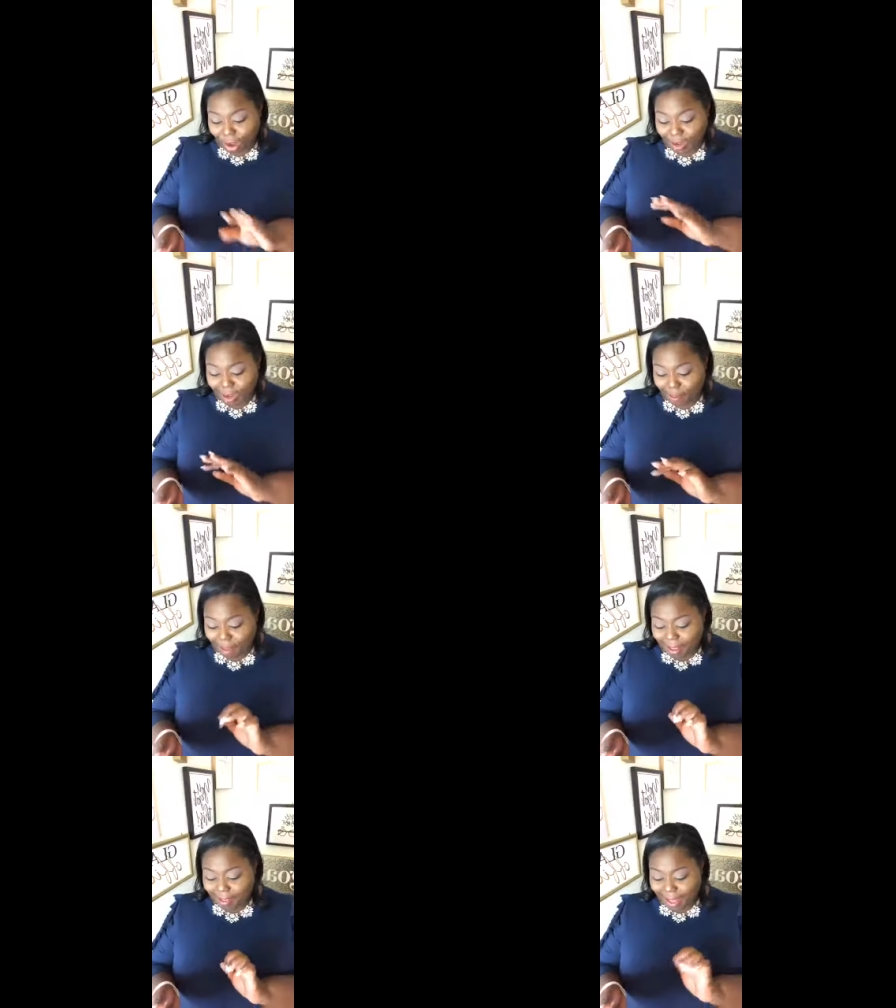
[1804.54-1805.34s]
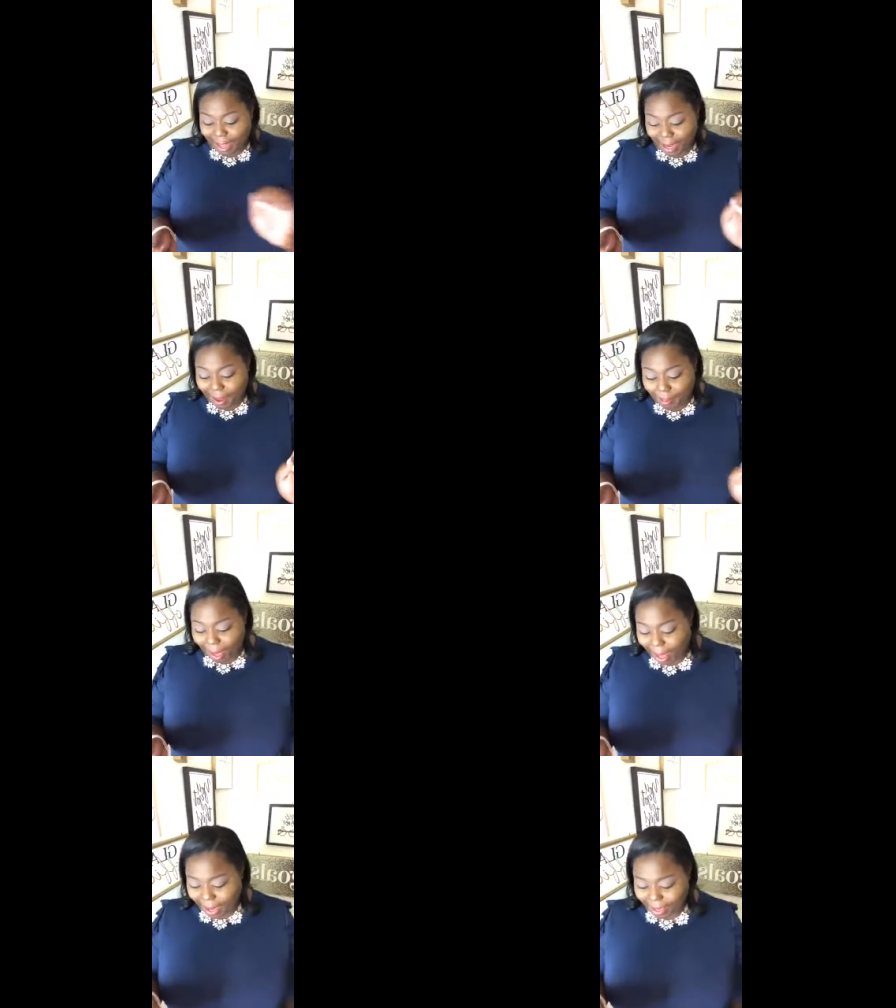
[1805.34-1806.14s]
I didn't miss
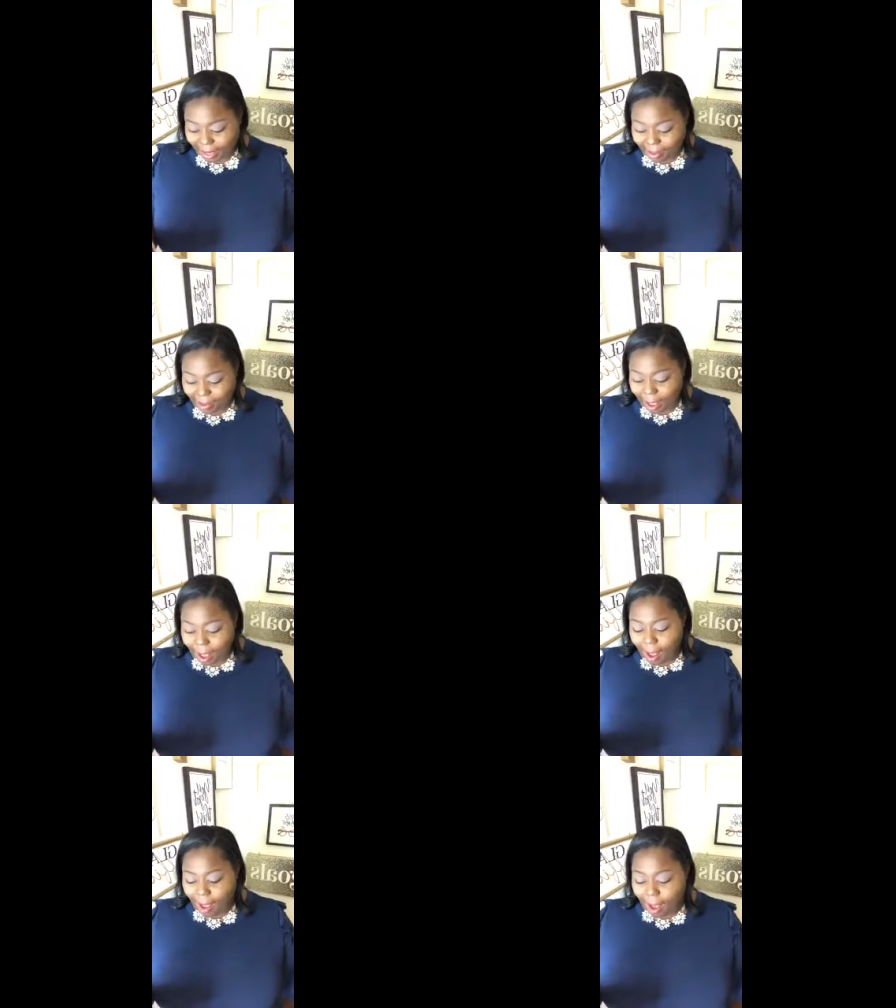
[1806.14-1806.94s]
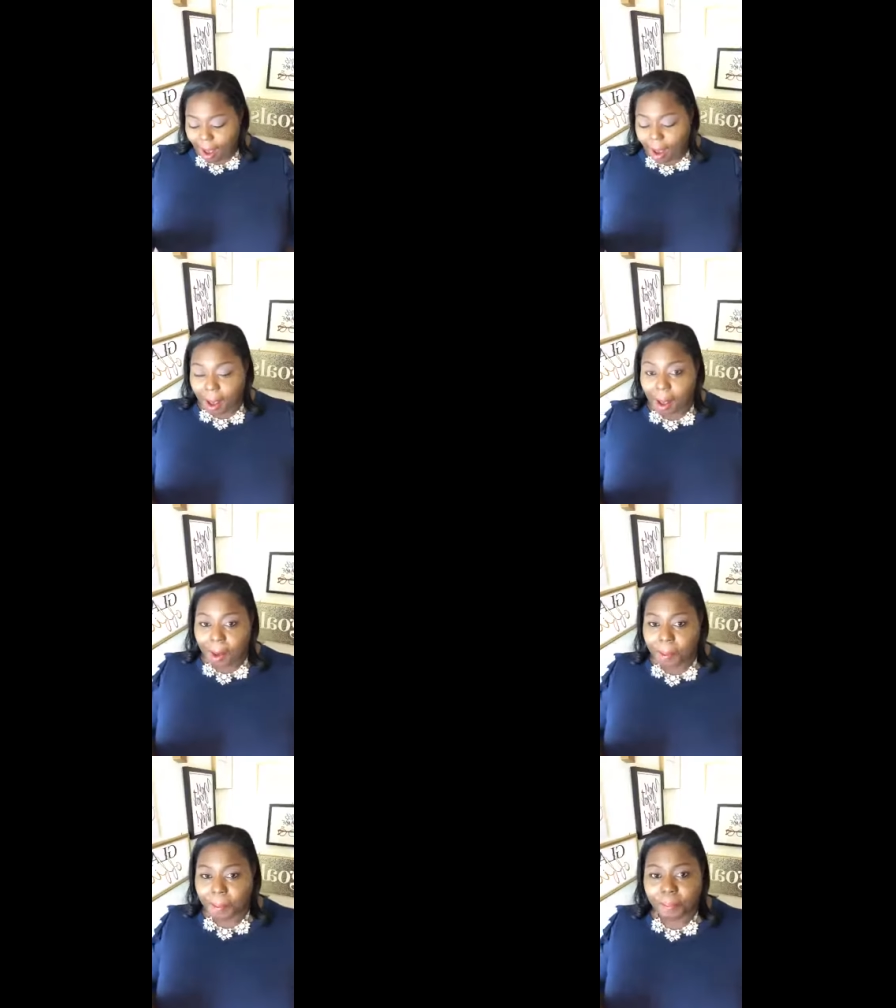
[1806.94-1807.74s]
anybody's
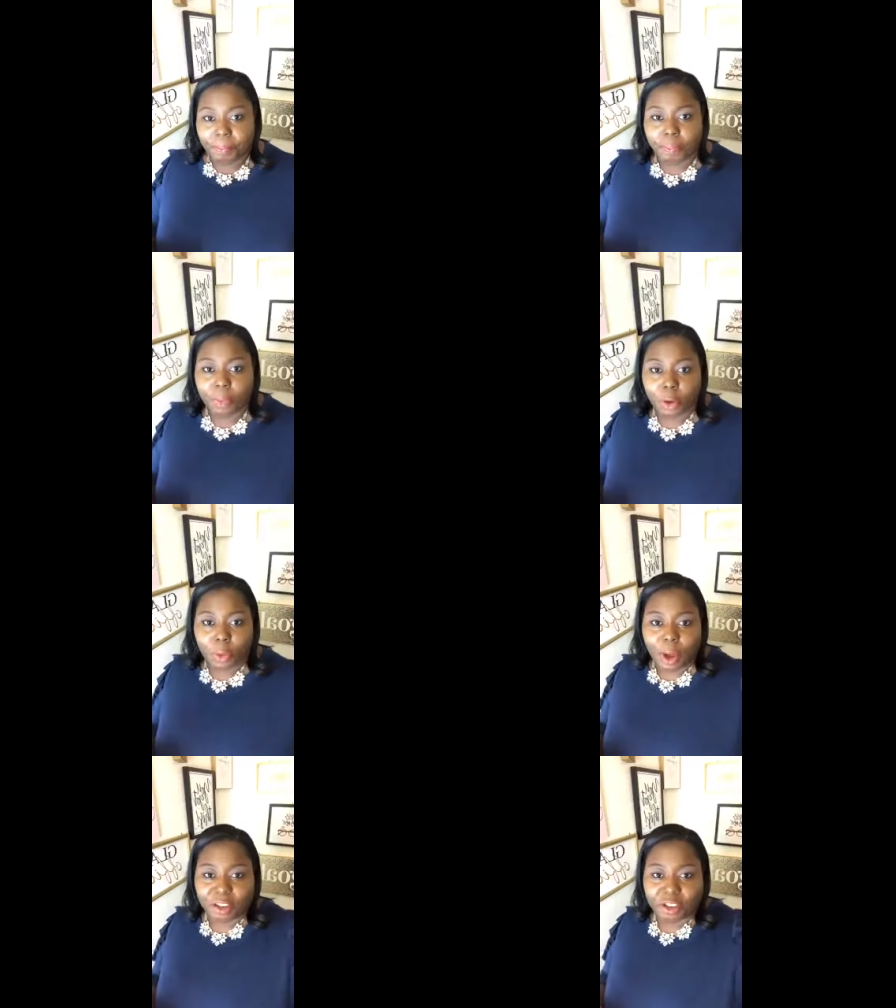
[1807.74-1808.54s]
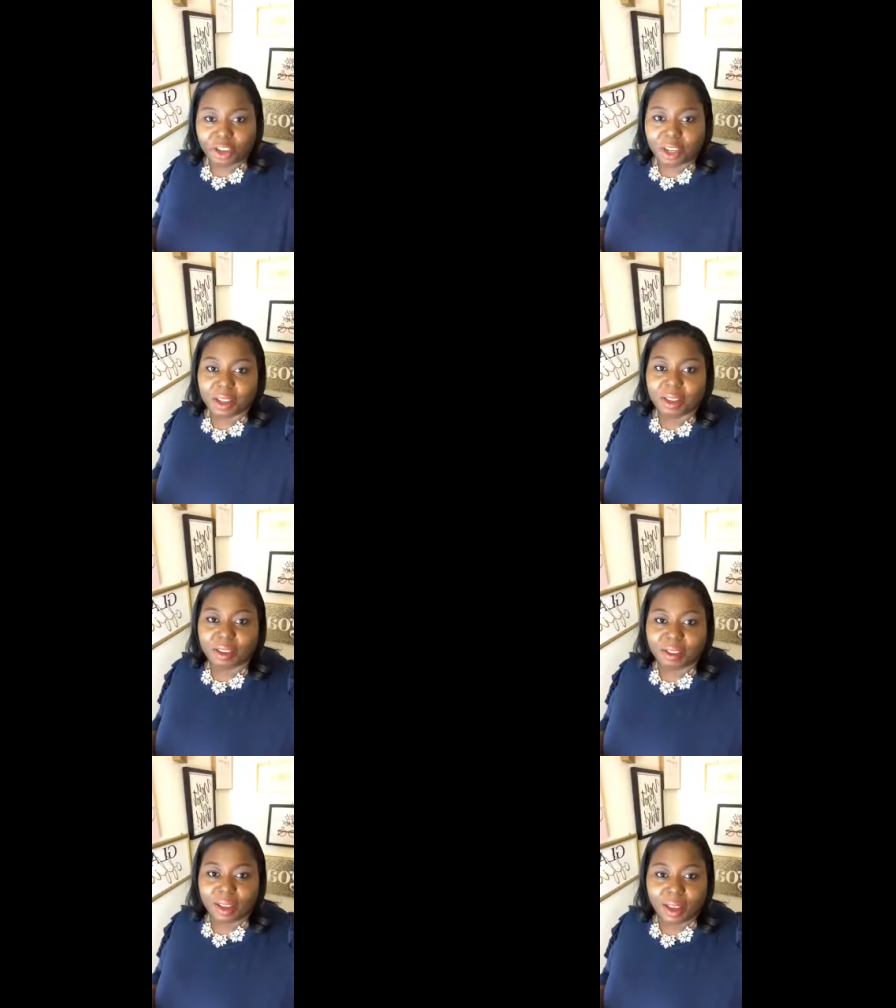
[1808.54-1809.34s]
um,
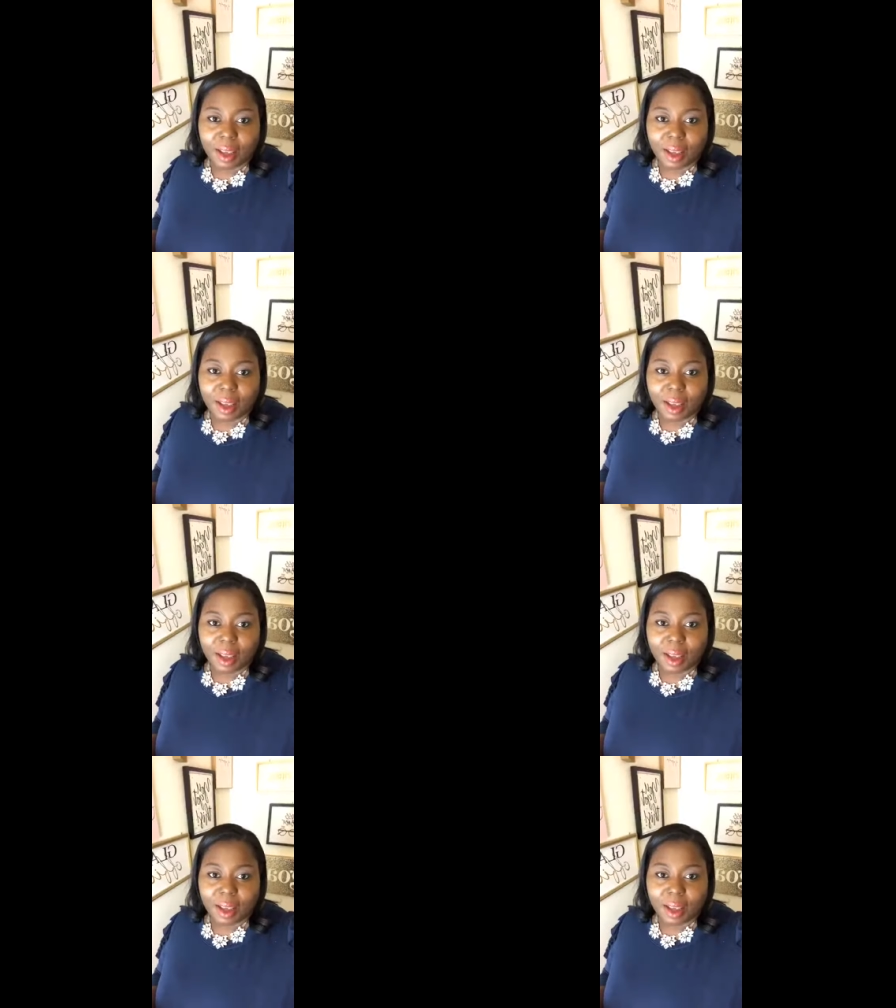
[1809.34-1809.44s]
questions.